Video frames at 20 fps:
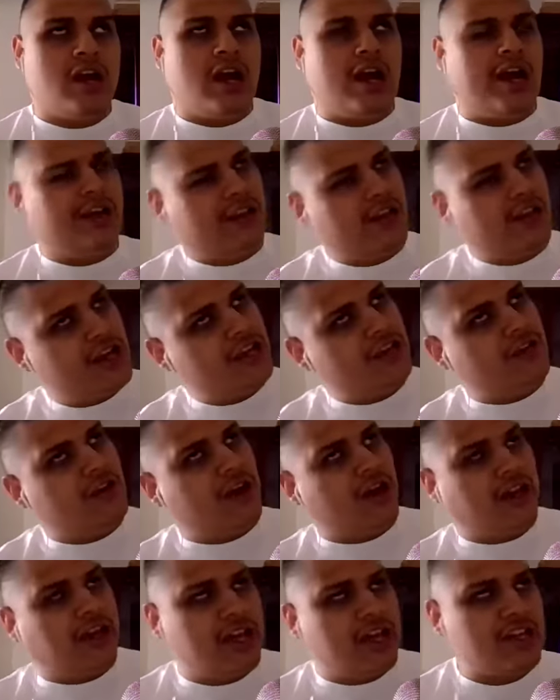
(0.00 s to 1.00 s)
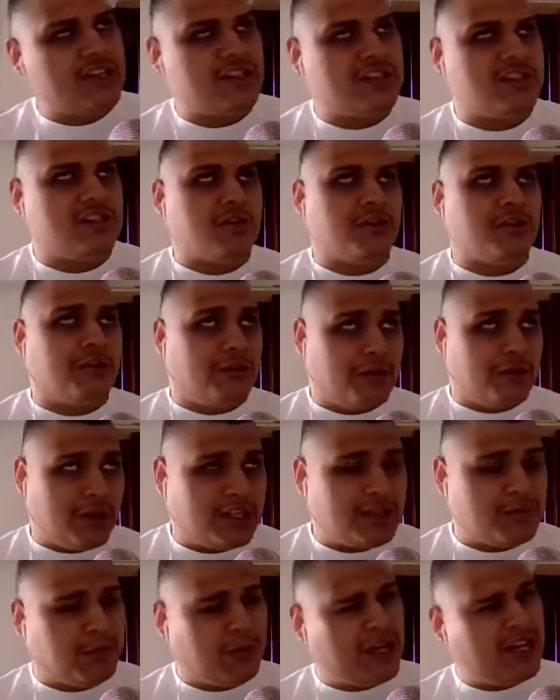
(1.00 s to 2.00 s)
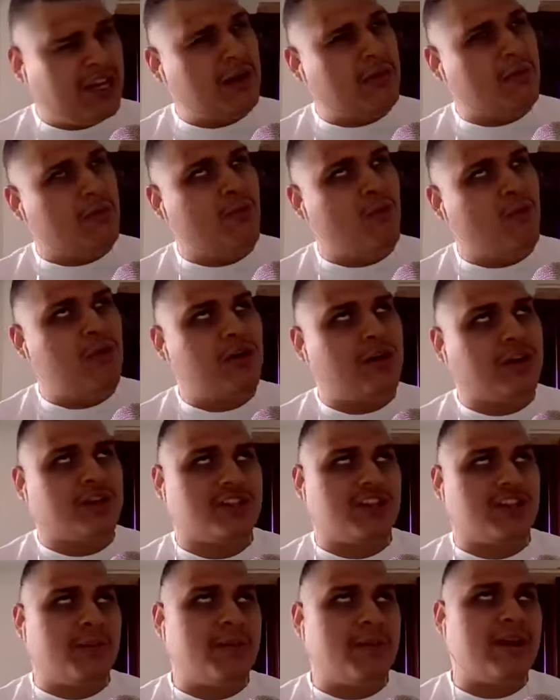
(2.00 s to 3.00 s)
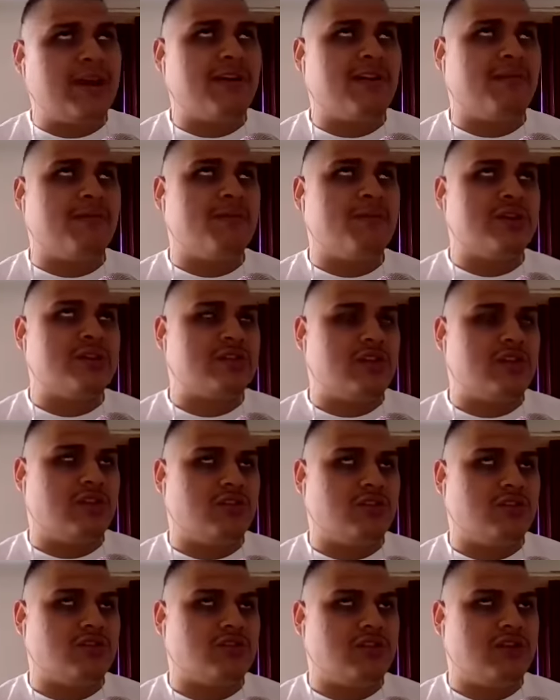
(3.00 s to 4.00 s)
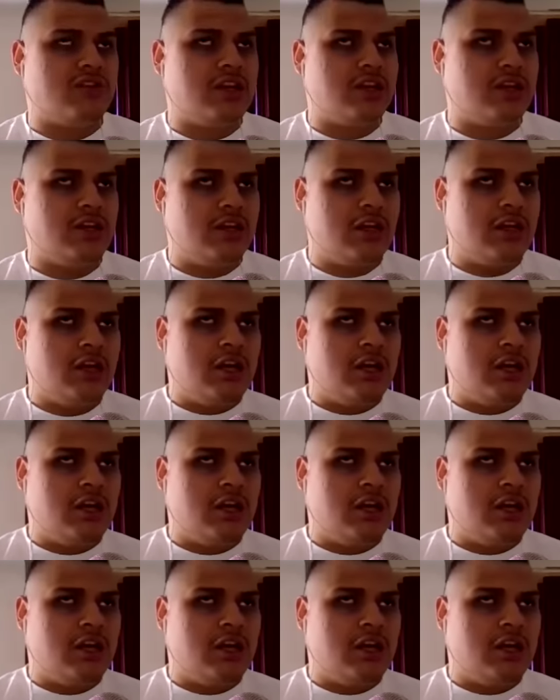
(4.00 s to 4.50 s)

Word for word: I like I guess explain it more because I may have misunderstood it.